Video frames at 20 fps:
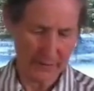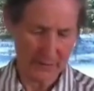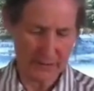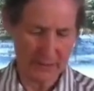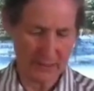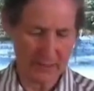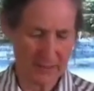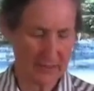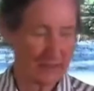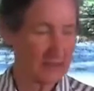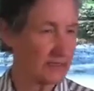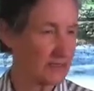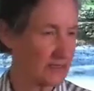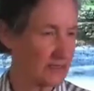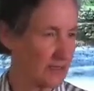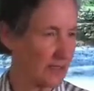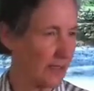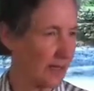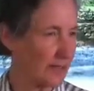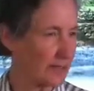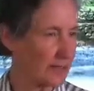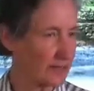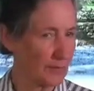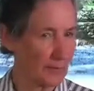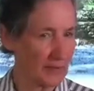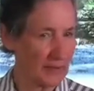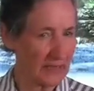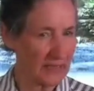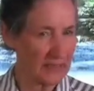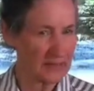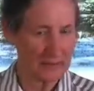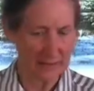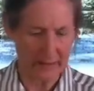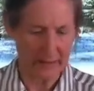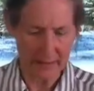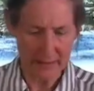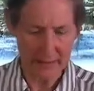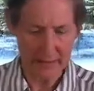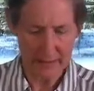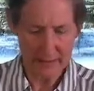just this side of the
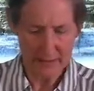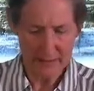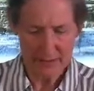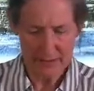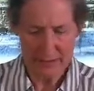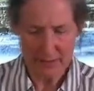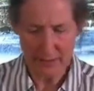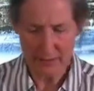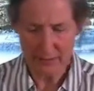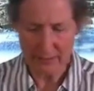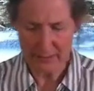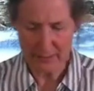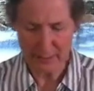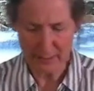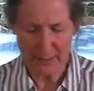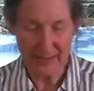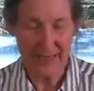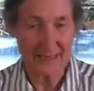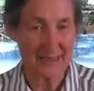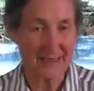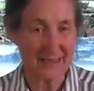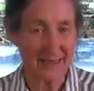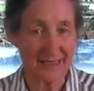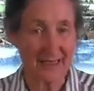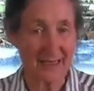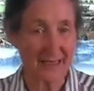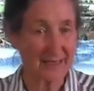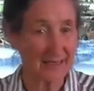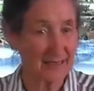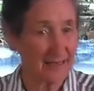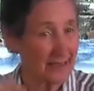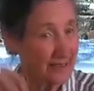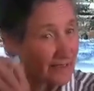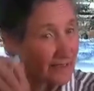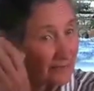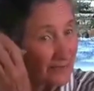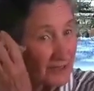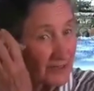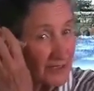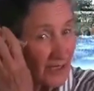plastic so that the plastic doesn't
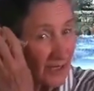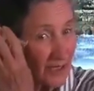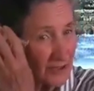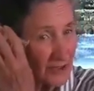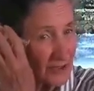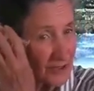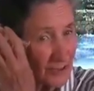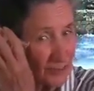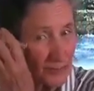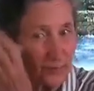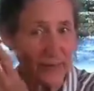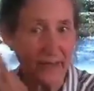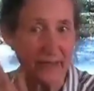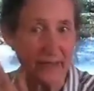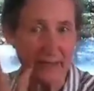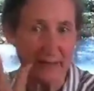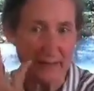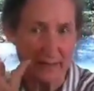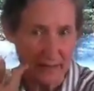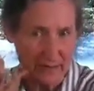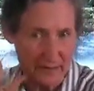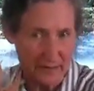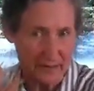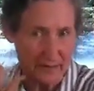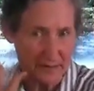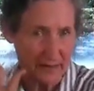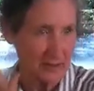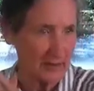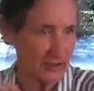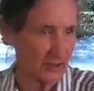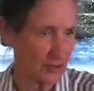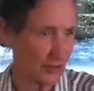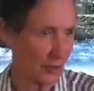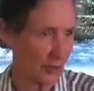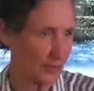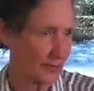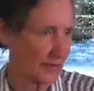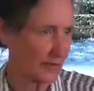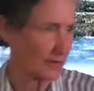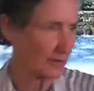even touch you, but it is
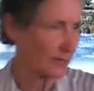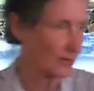stopping